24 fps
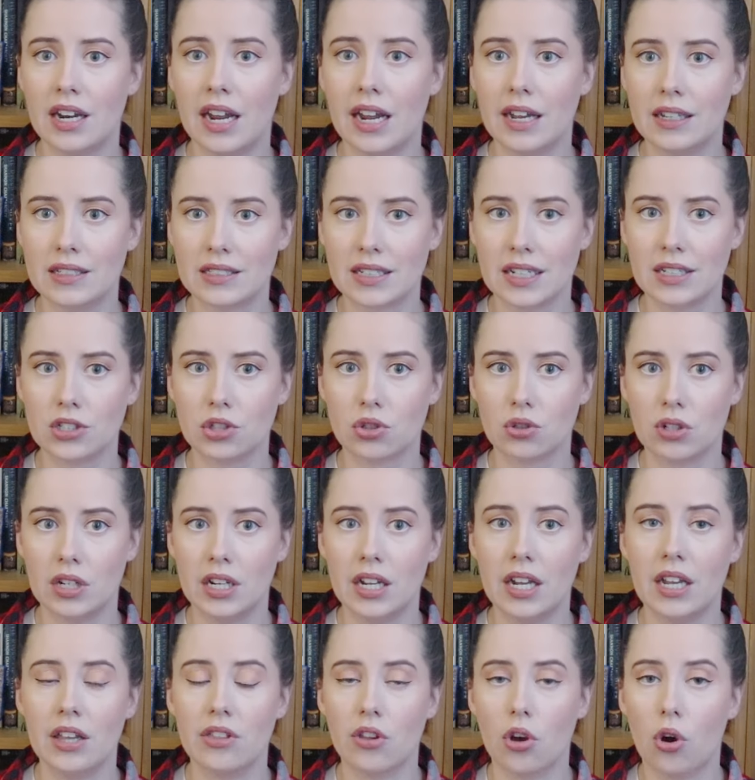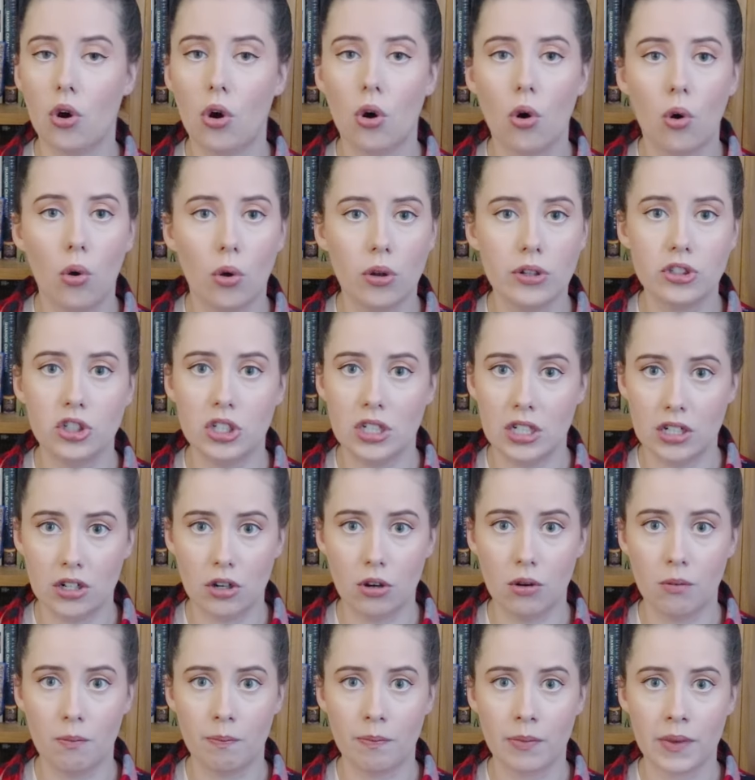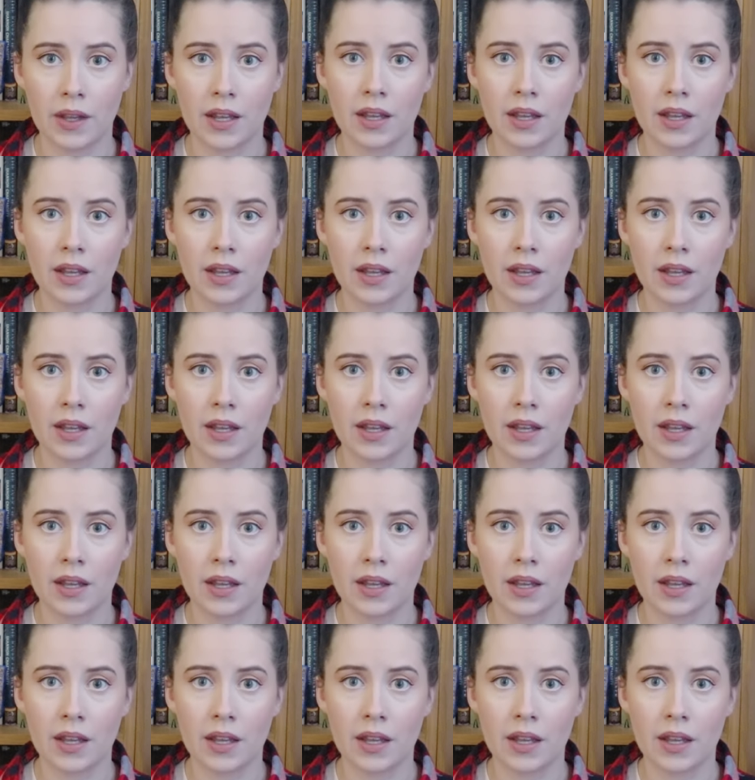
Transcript: ancestry in the whole genome,